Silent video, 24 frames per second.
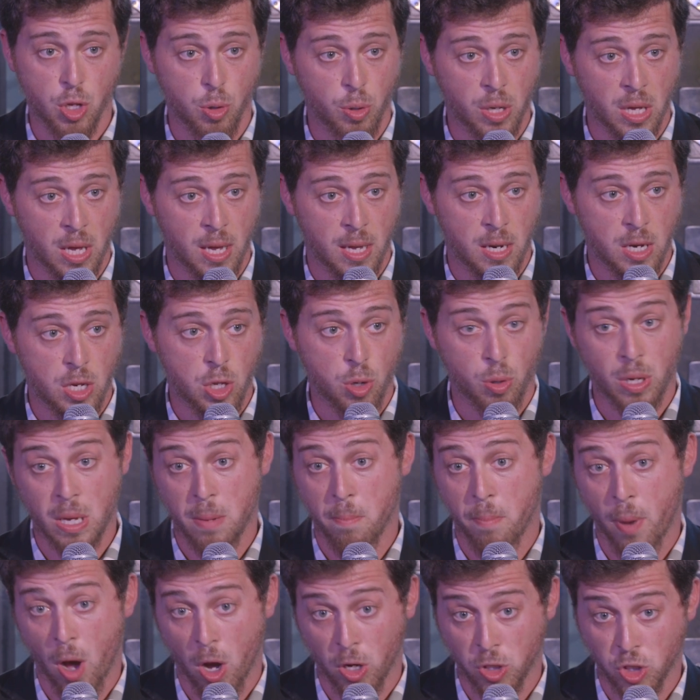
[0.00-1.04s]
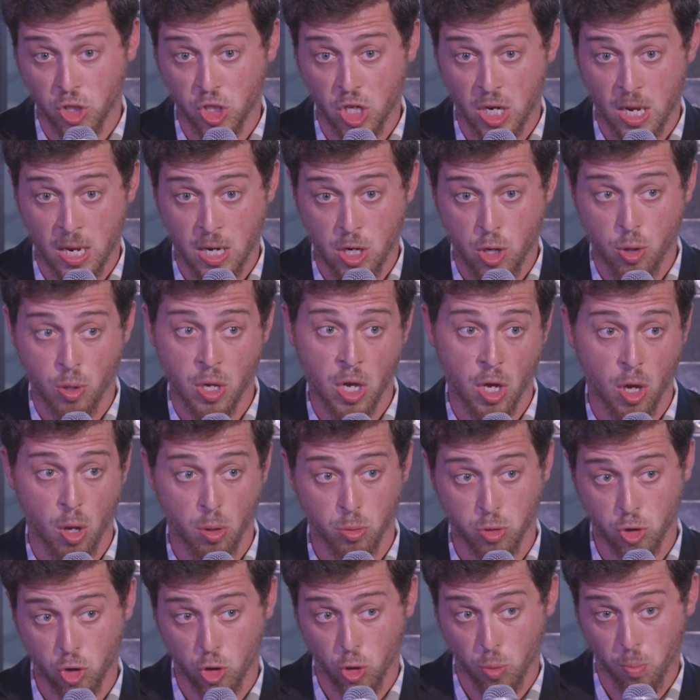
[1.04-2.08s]
you can punch in, you can
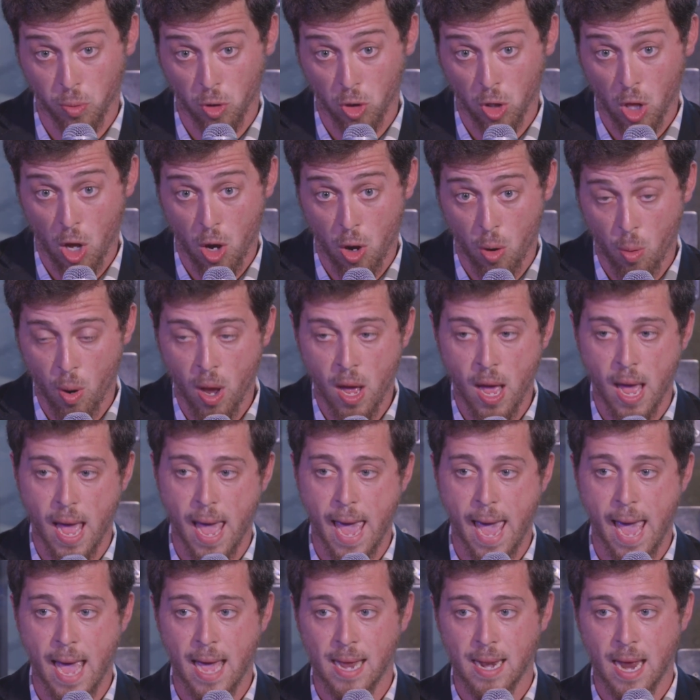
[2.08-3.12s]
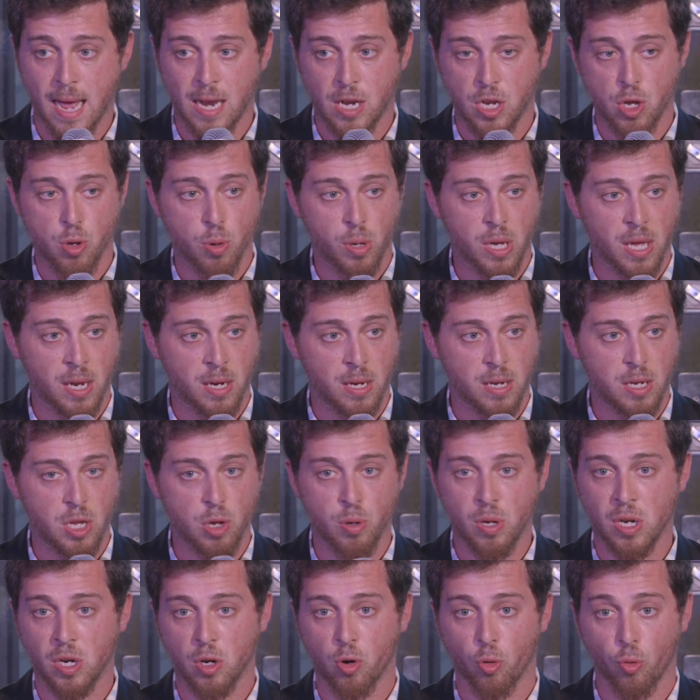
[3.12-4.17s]
go super low, and you can
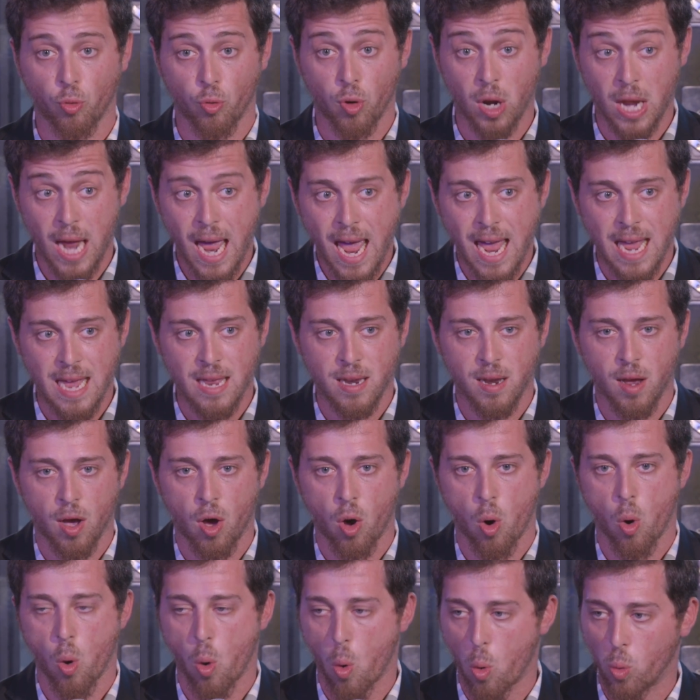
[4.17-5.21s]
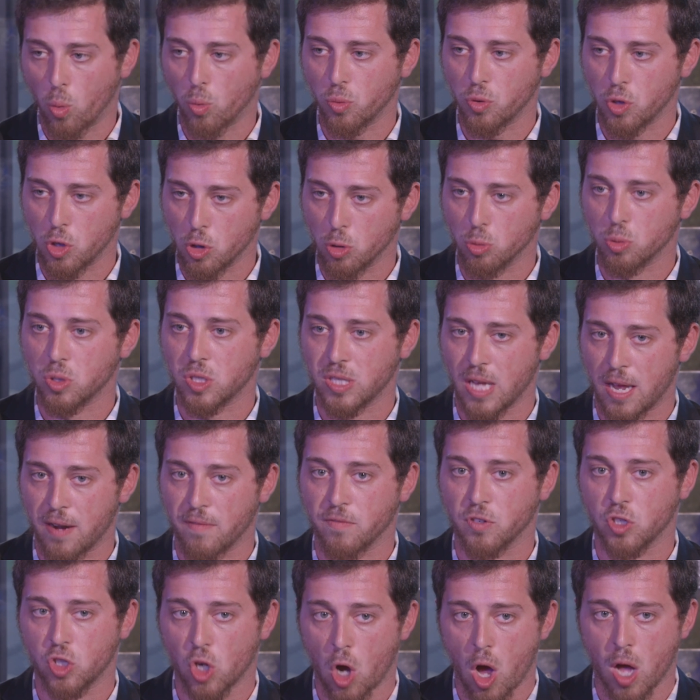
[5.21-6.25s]
create a whole new set
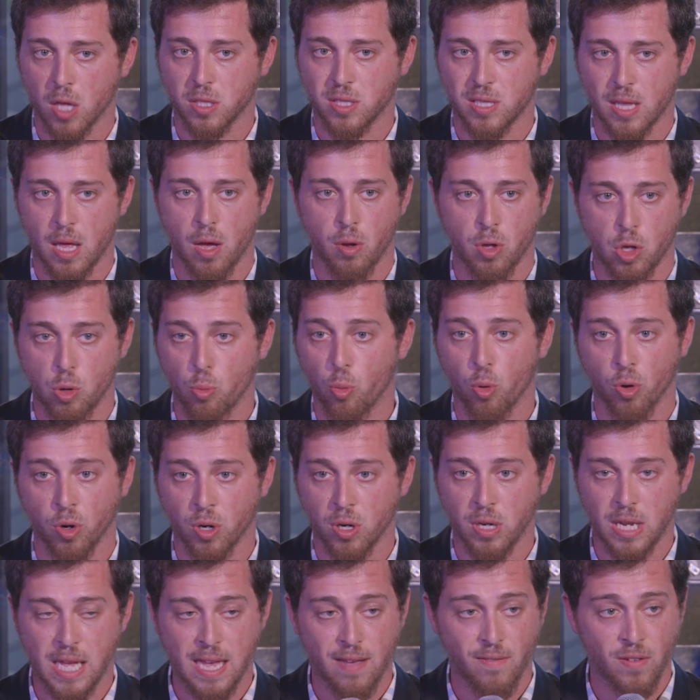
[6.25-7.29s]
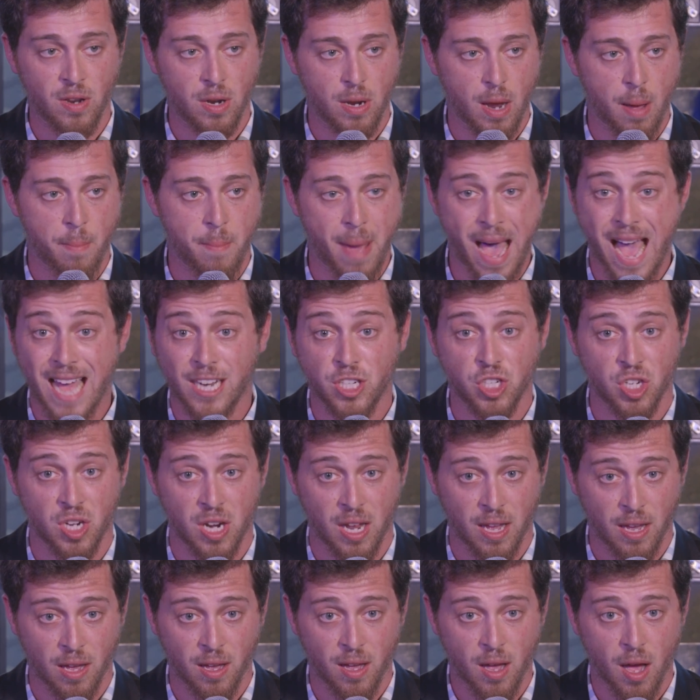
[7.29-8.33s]
of shots that you weren't even
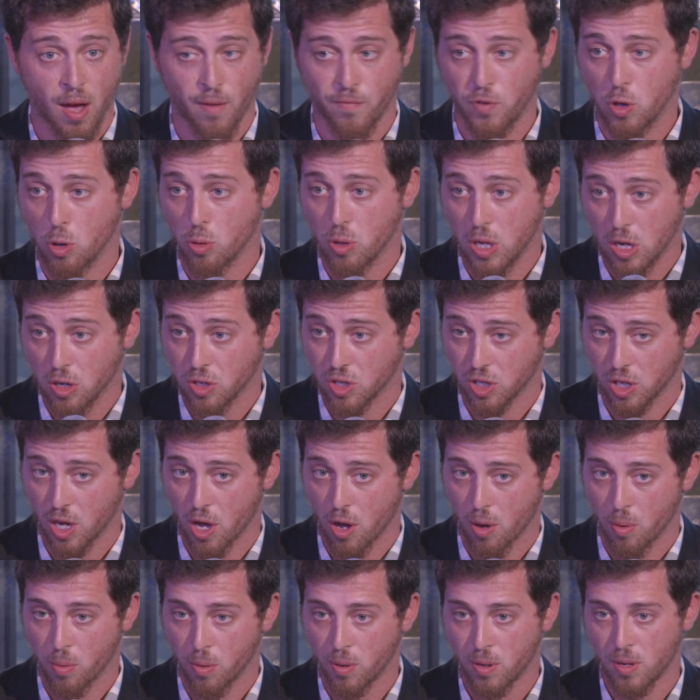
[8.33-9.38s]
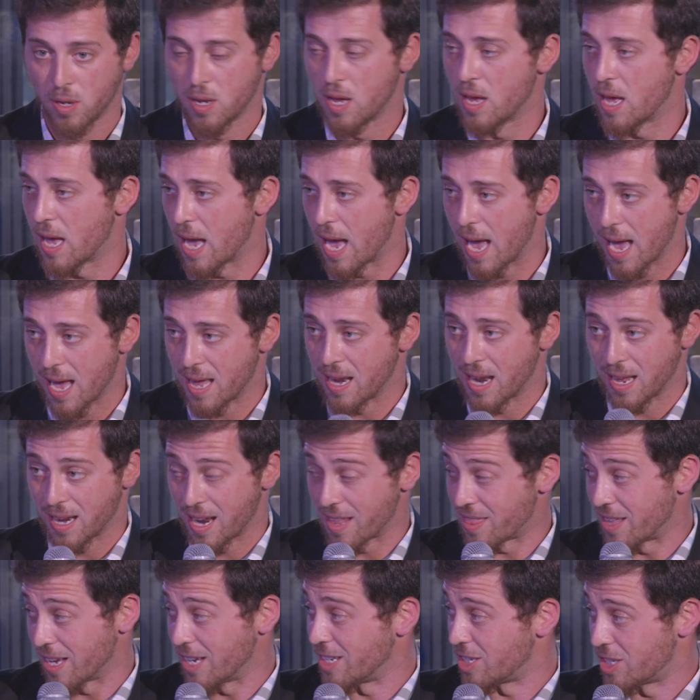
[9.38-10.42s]
imagining a few years ago. And
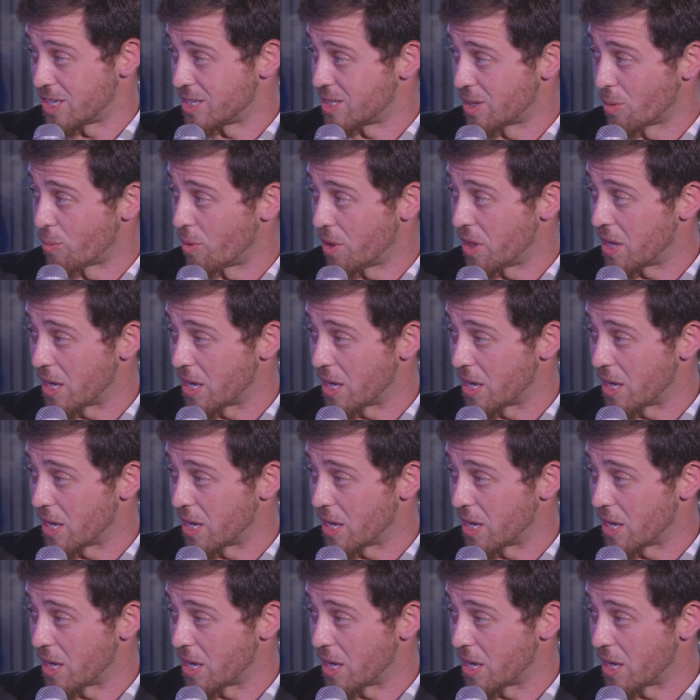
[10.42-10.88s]
I think it's just a